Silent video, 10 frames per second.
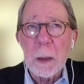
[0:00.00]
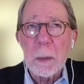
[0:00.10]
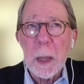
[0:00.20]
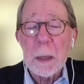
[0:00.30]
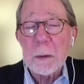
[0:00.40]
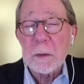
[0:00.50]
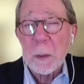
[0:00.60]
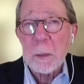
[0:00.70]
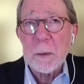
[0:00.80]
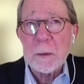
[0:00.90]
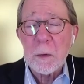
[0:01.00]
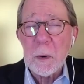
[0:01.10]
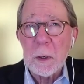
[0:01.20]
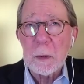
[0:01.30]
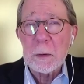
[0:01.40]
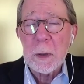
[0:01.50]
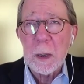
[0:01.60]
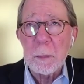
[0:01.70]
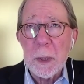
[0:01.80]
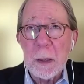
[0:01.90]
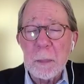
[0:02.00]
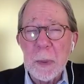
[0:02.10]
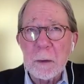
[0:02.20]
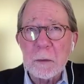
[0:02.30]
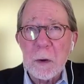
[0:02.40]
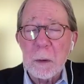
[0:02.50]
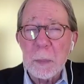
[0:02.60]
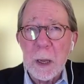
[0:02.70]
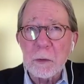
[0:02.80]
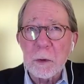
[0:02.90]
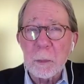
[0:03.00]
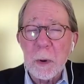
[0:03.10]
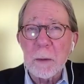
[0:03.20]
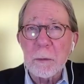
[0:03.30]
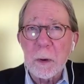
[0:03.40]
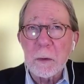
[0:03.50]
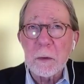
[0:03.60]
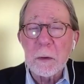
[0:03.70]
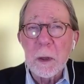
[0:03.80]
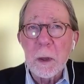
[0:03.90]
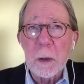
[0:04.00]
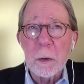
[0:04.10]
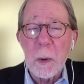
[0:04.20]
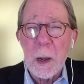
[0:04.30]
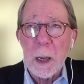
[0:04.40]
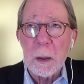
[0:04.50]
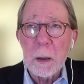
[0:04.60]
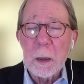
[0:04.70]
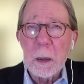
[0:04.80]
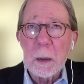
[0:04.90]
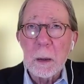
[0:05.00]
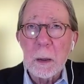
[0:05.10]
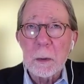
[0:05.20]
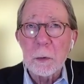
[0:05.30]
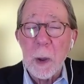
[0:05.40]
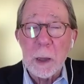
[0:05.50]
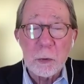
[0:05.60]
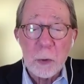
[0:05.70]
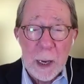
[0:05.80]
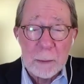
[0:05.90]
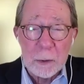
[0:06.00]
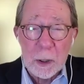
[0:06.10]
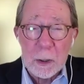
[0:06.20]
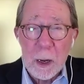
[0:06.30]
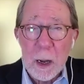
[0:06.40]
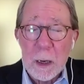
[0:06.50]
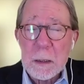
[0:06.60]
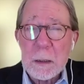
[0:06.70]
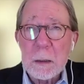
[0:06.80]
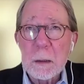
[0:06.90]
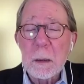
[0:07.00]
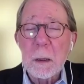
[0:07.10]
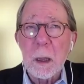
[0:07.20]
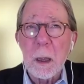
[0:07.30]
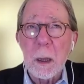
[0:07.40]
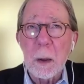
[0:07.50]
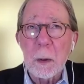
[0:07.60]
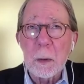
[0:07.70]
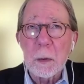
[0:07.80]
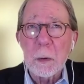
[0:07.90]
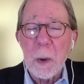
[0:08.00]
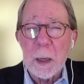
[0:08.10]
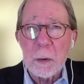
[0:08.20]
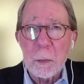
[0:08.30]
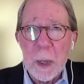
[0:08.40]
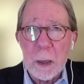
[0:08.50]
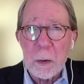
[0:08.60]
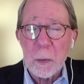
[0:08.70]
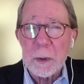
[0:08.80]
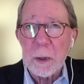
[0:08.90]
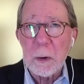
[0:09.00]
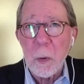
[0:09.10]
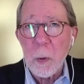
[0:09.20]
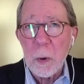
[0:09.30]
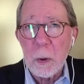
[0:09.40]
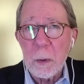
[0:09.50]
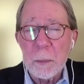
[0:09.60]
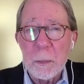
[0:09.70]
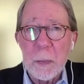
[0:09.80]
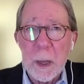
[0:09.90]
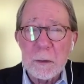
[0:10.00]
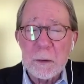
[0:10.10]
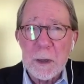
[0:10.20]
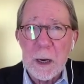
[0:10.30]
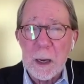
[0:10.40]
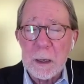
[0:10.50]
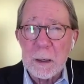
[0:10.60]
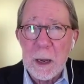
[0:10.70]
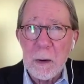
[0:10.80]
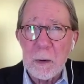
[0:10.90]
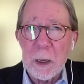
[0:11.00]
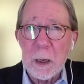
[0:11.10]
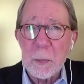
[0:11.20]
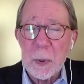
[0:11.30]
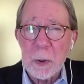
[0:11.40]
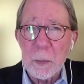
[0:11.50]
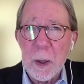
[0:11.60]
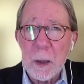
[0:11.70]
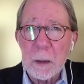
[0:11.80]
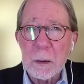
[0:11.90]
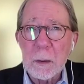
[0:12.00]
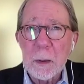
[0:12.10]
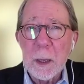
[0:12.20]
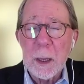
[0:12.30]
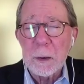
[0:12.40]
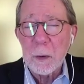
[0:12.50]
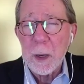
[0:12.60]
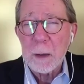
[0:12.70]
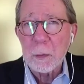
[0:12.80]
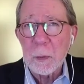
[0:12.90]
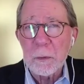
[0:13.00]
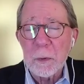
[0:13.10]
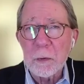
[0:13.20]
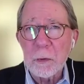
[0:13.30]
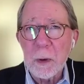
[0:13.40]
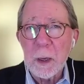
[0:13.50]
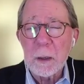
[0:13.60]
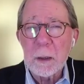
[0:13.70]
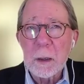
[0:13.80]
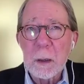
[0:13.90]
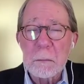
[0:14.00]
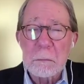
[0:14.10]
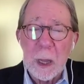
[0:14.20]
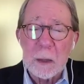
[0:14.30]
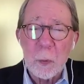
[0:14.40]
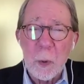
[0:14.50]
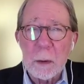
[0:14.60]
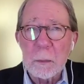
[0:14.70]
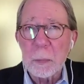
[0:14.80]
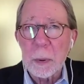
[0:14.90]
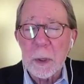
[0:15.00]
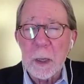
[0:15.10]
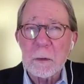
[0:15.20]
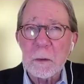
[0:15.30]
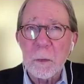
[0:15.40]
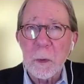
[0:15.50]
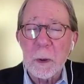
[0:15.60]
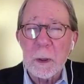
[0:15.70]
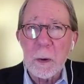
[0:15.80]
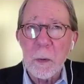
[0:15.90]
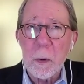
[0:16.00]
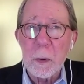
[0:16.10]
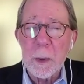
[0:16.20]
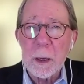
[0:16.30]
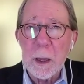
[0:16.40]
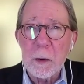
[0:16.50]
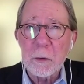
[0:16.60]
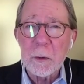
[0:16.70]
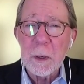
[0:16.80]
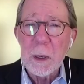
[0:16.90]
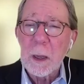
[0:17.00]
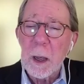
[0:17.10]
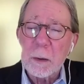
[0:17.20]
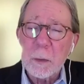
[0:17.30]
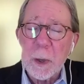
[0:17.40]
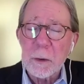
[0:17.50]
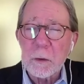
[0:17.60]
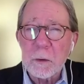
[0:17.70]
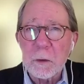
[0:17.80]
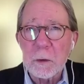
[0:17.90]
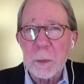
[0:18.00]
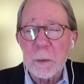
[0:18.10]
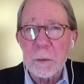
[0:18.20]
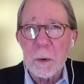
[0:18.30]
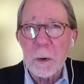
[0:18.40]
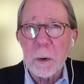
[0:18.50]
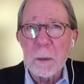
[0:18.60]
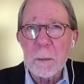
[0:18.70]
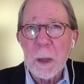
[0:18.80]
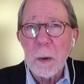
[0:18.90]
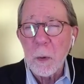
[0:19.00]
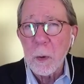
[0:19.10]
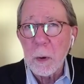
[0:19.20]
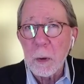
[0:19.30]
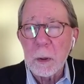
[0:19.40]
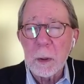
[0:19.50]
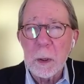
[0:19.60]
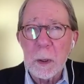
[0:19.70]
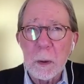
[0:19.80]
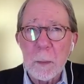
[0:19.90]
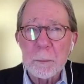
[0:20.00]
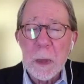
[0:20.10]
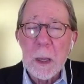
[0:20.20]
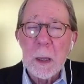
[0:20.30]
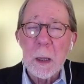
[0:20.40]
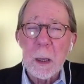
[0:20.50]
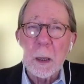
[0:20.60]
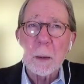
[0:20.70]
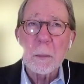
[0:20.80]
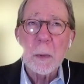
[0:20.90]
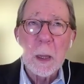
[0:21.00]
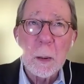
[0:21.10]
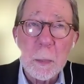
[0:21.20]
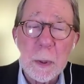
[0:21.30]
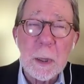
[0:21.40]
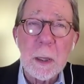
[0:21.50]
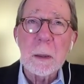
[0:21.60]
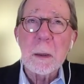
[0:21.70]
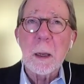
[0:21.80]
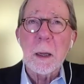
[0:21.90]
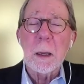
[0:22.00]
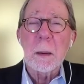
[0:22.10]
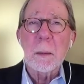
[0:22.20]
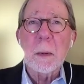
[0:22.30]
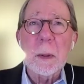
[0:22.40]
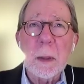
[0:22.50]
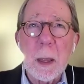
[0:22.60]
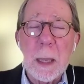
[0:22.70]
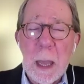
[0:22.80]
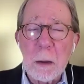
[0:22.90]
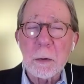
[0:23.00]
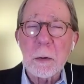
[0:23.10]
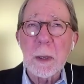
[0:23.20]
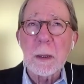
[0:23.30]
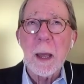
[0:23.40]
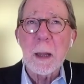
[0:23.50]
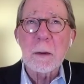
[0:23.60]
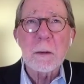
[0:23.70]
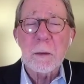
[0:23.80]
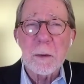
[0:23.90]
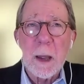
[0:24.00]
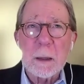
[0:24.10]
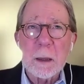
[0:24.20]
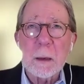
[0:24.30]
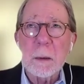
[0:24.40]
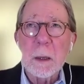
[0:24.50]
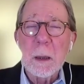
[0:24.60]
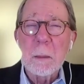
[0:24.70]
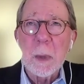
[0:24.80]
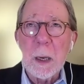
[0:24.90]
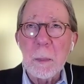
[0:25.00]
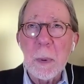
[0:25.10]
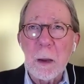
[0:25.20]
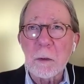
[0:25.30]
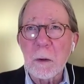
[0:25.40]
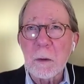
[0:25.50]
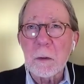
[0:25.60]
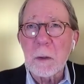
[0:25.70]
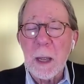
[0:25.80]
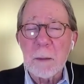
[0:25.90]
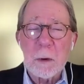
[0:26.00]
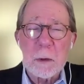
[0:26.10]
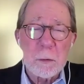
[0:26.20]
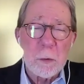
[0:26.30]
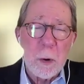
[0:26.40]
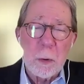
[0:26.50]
and some of it's going to be based on patient preference. Do I travel a lot? Do I do better with an oral medicine that I can carry in a pill bottle and don't have to refrigerate? That's one plus for the oral medication. Other patients just prefer oral. But then countering that is the fact that many patients have grown